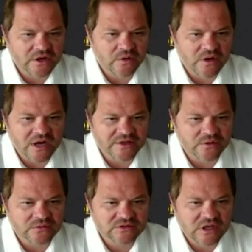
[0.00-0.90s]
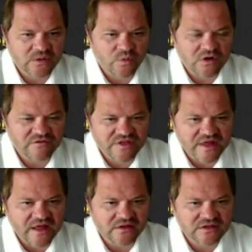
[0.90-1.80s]
I don't work
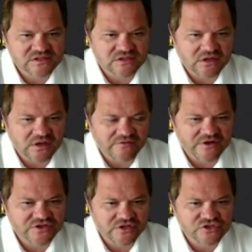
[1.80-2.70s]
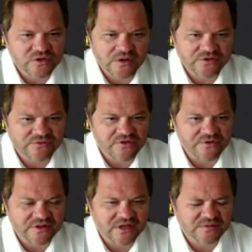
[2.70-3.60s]
with Alex Ovechkin, okay. So I'd
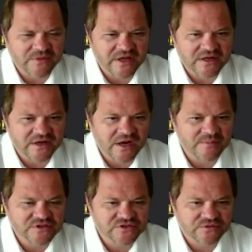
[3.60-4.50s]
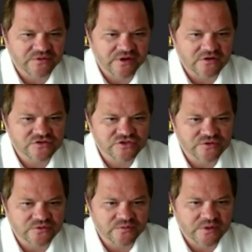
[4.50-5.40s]
rather not make any comments in regards
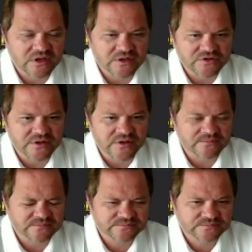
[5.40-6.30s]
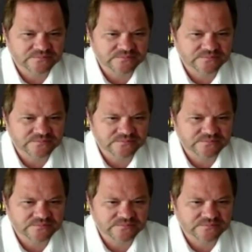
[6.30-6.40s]
to him.